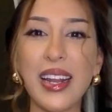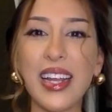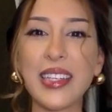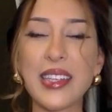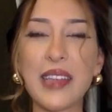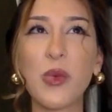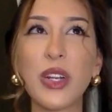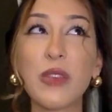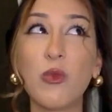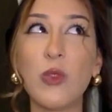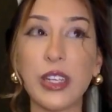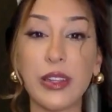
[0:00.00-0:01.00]
is. And what
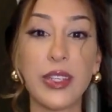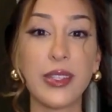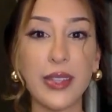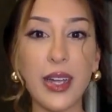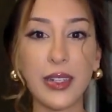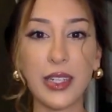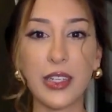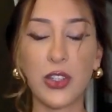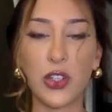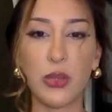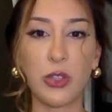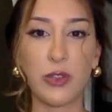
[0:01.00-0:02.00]
really sucked is
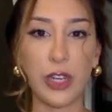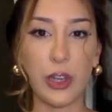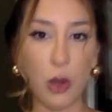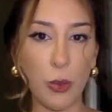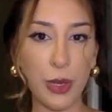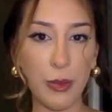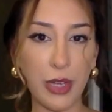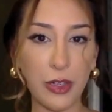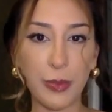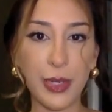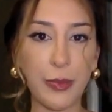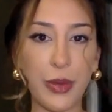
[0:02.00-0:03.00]
she was very open about
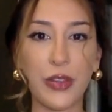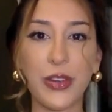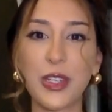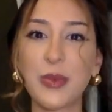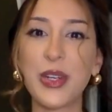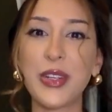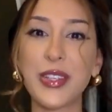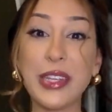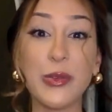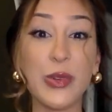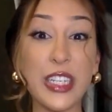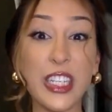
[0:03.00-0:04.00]
her Big Brother experience.
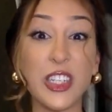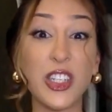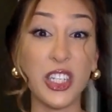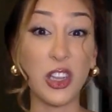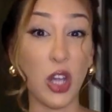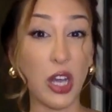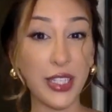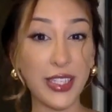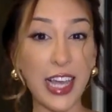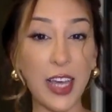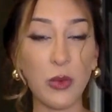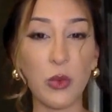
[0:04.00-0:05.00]
And the reason she lost
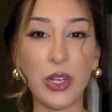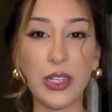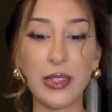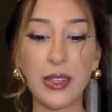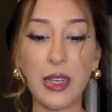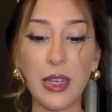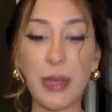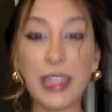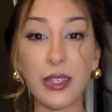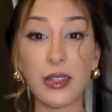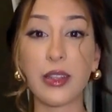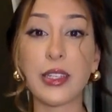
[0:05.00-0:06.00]
that was
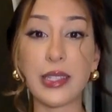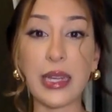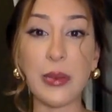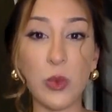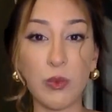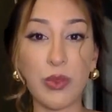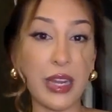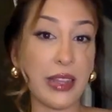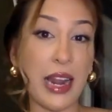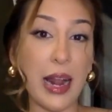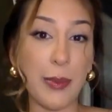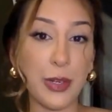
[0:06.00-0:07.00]
basically the same thing
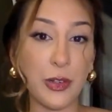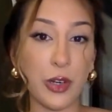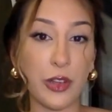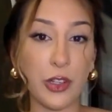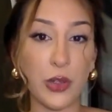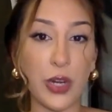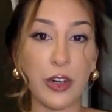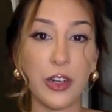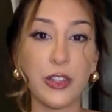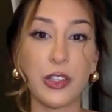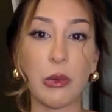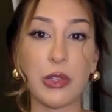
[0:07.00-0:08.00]
that happened to her on the
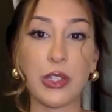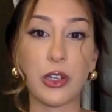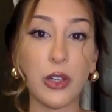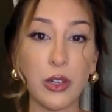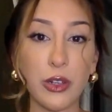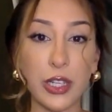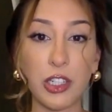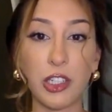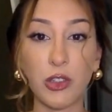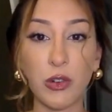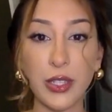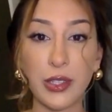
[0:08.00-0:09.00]
Traitors. There was a girl that she
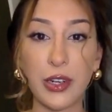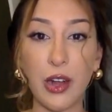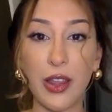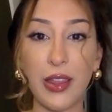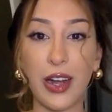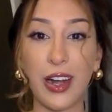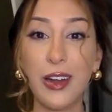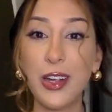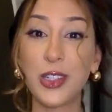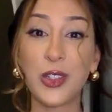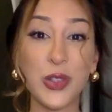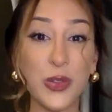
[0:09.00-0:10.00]
trusted on there.
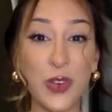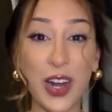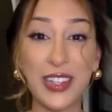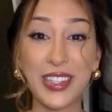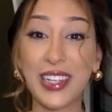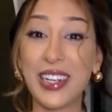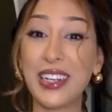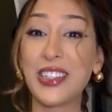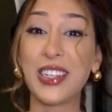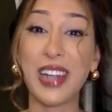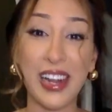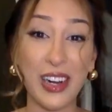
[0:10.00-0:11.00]
She was friends, and then
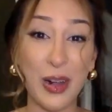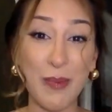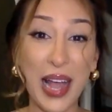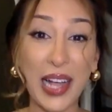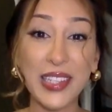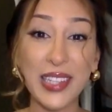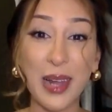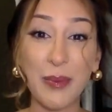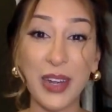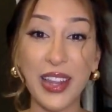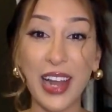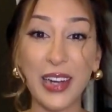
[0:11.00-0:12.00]
she kind of got backstabbed
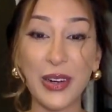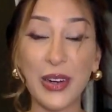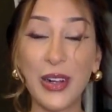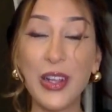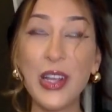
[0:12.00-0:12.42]
by that girl.